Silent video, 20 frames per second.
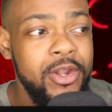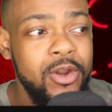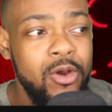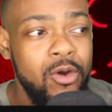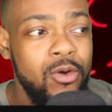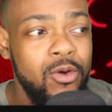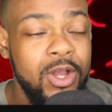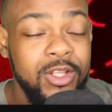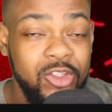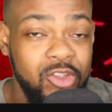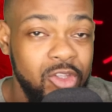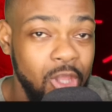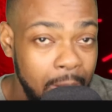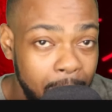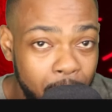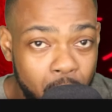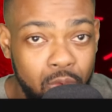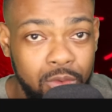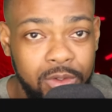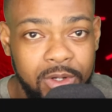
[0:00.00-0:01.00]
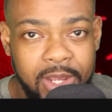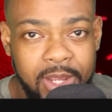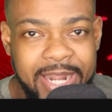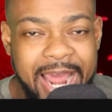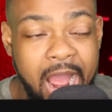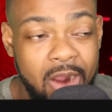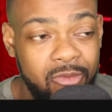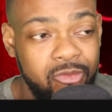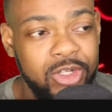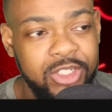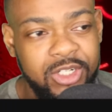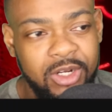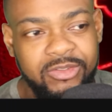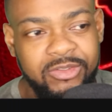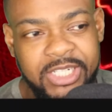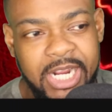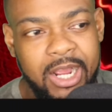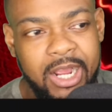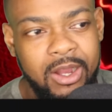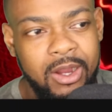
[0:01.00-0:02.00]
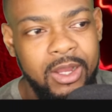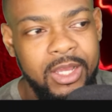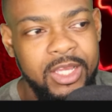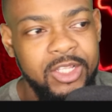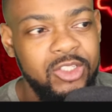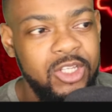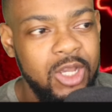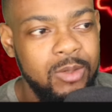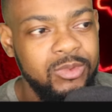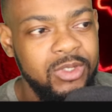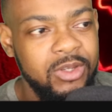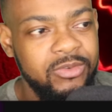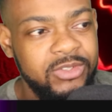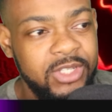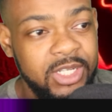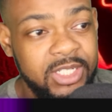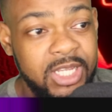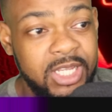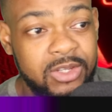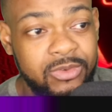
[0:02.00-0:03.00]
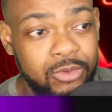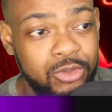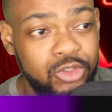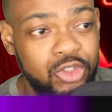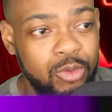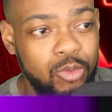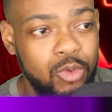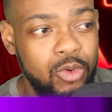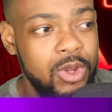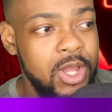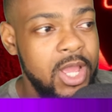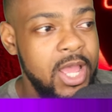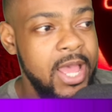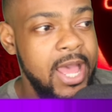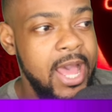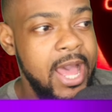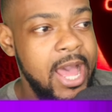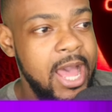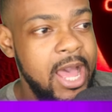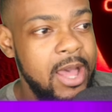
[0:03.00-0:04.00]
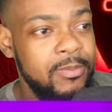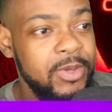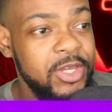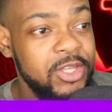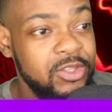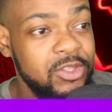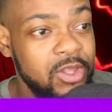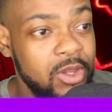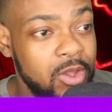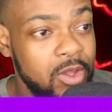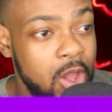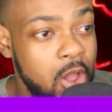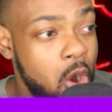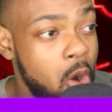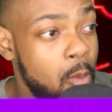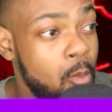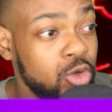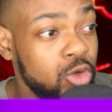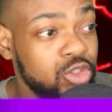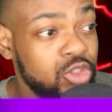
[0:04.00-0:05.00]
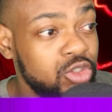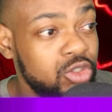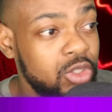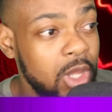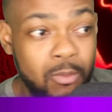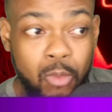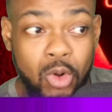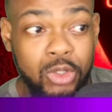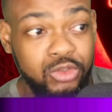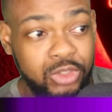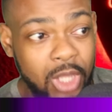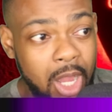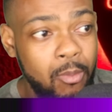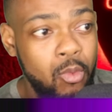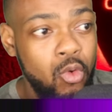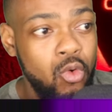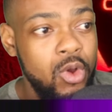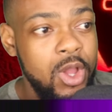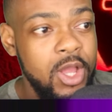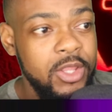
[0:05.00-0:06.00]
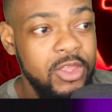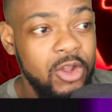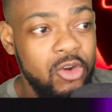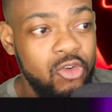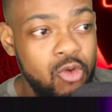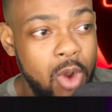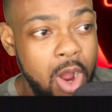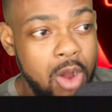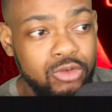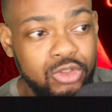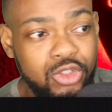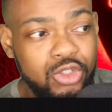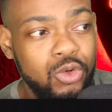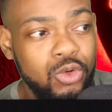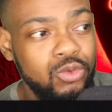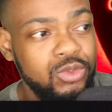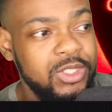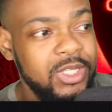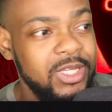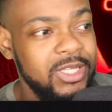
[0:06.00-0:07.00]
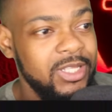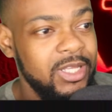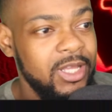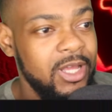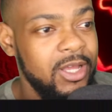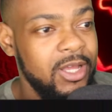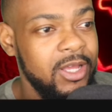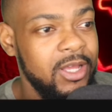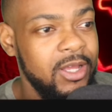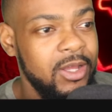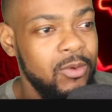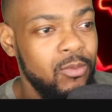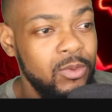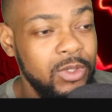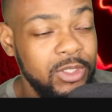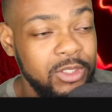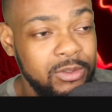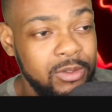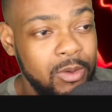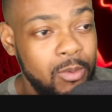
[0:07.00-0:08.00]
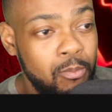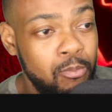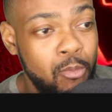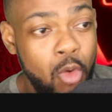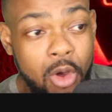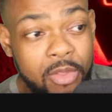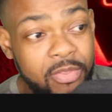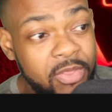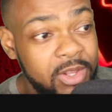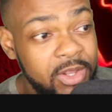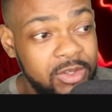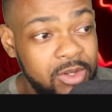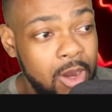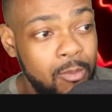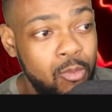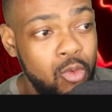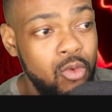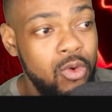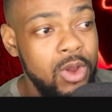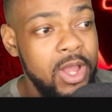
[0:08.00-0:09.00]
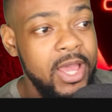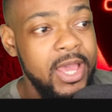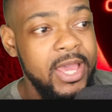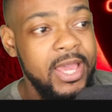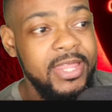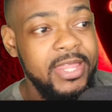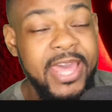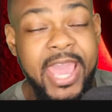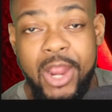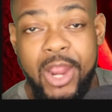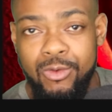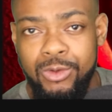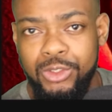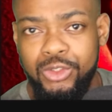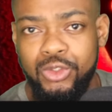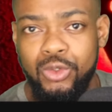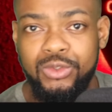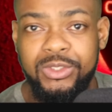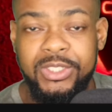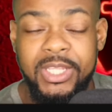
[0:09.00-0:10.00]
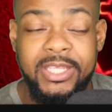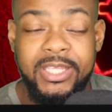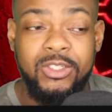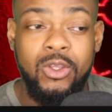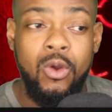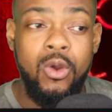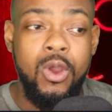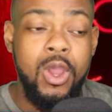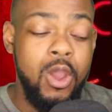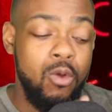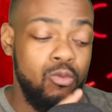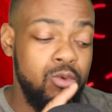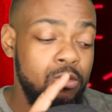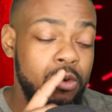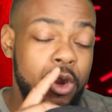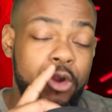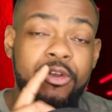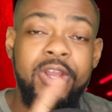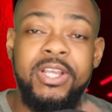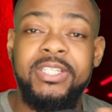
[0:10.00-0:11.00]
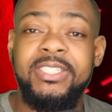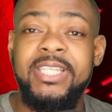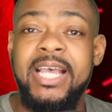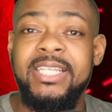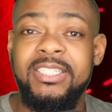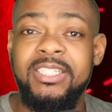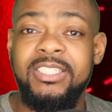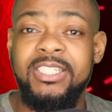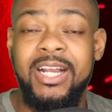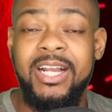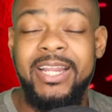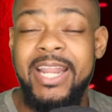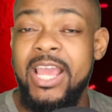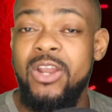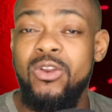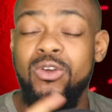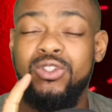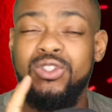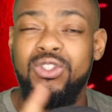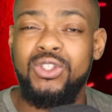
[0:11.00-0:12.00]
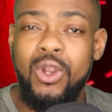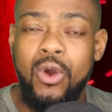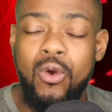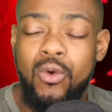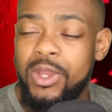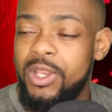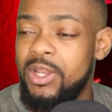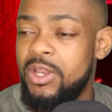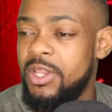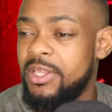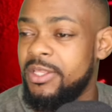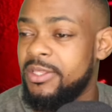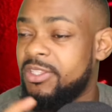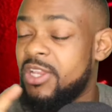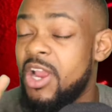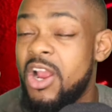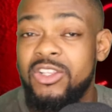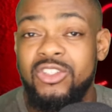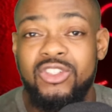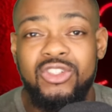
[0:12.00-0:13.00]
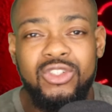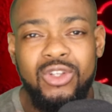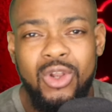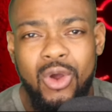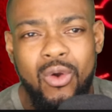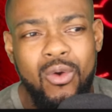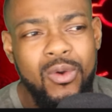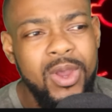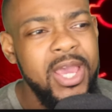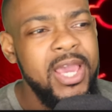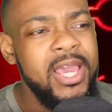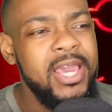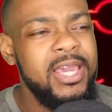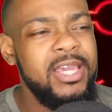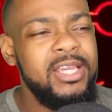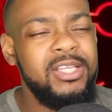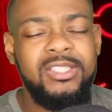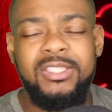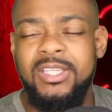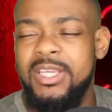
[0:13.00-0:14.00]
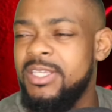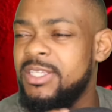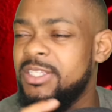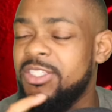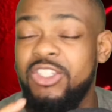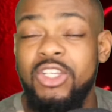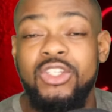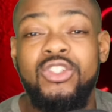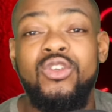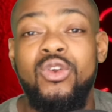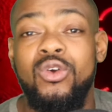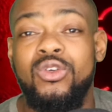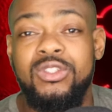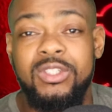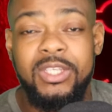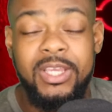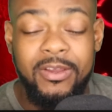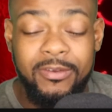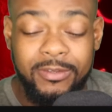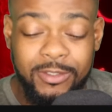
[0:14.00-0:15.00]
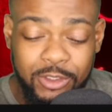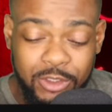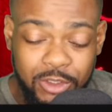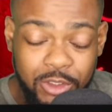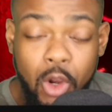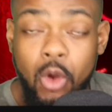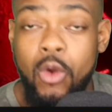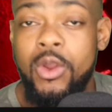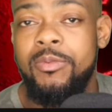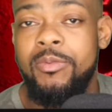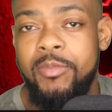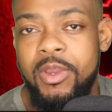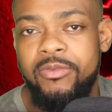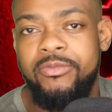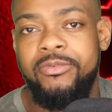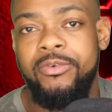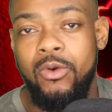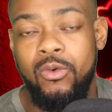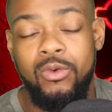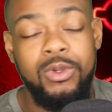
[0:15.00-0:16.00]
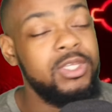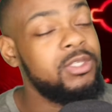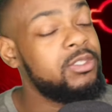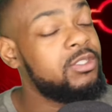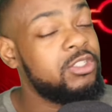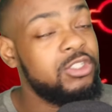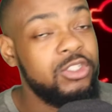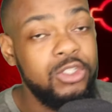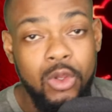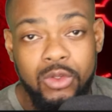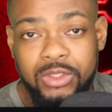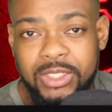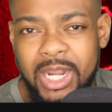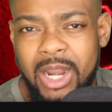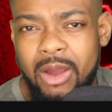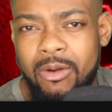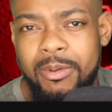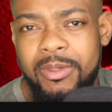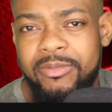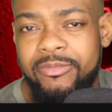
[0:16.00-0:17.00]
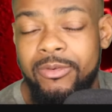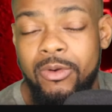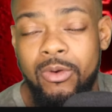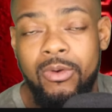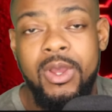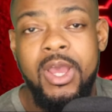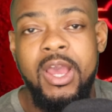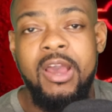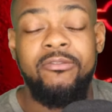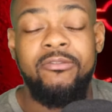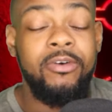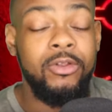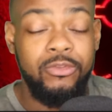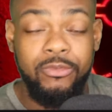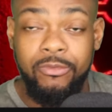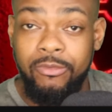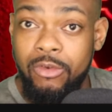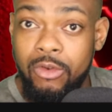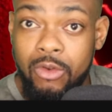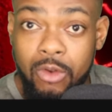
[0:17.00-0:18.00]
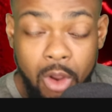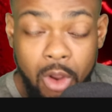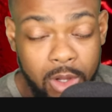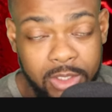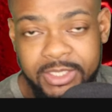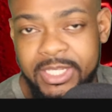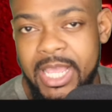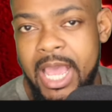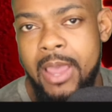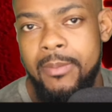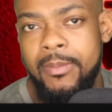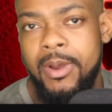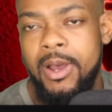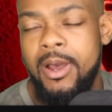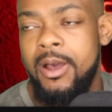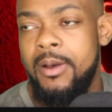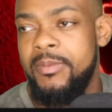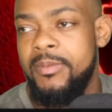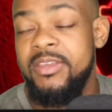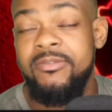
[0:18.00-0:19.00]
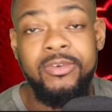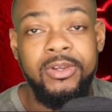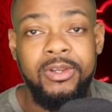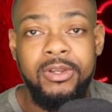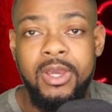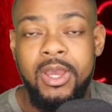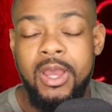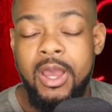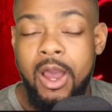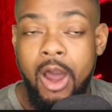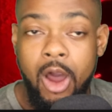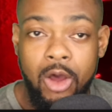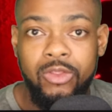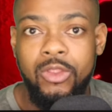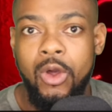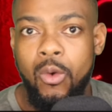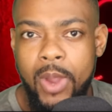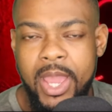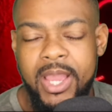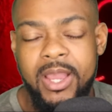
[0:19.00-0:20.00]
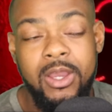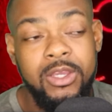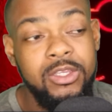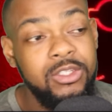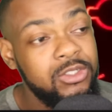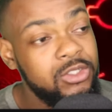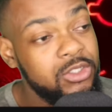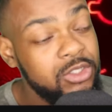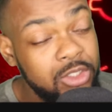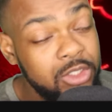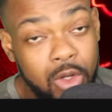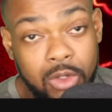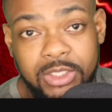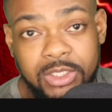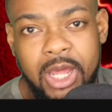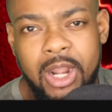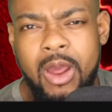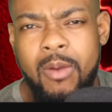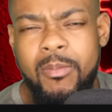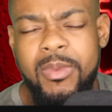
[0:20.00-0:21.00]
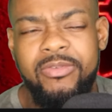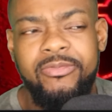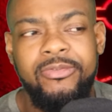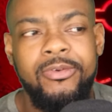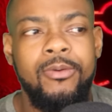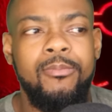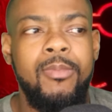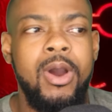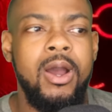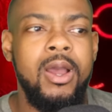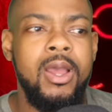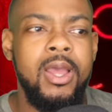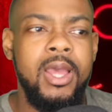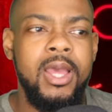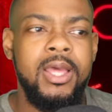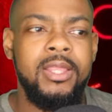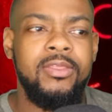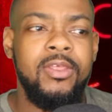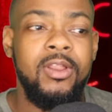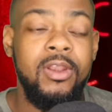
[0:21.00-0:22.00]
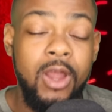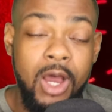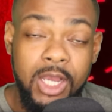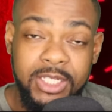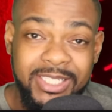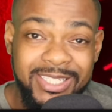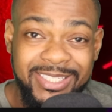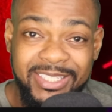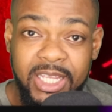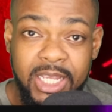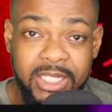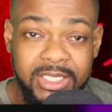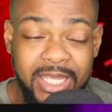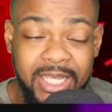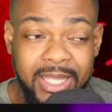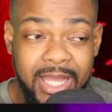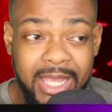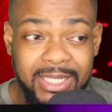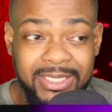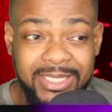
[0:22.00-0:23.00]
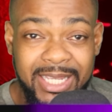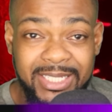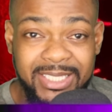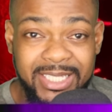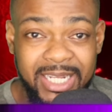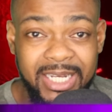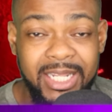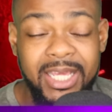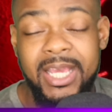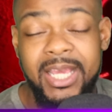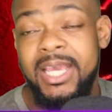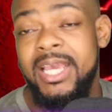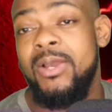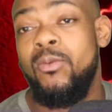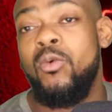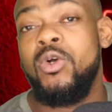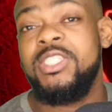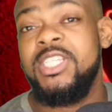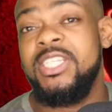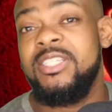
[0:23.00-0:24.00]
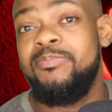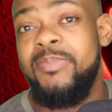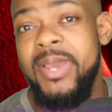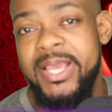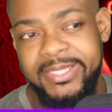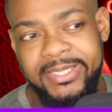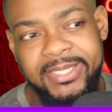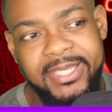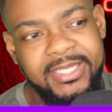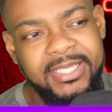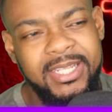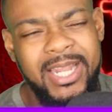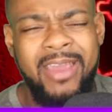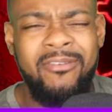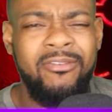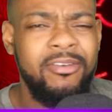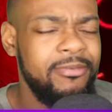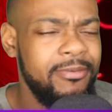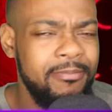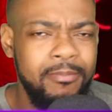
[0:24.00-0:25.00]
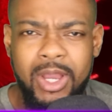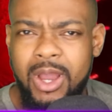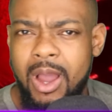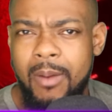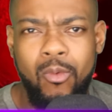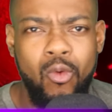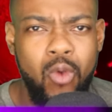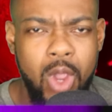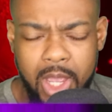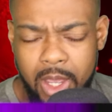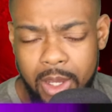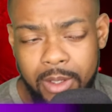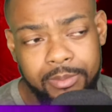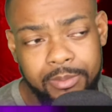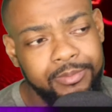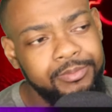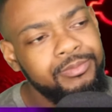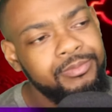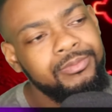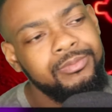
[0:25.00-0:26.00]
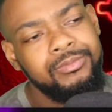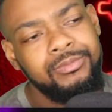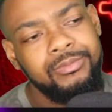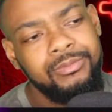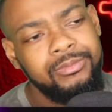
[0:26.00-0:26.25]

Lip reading: Merino doubled the average of Xhaka in terms of successful dribble. Double the ground jewels. More than double the aerial jewels. So we were criticizing Xhaka that he looks slow, he turns slow, he just looks slow in midfield. He slows down our midfield for a long time, even on the winger, he slows down our midfield. But the last season, as I said, was his best season. Everything become quicker.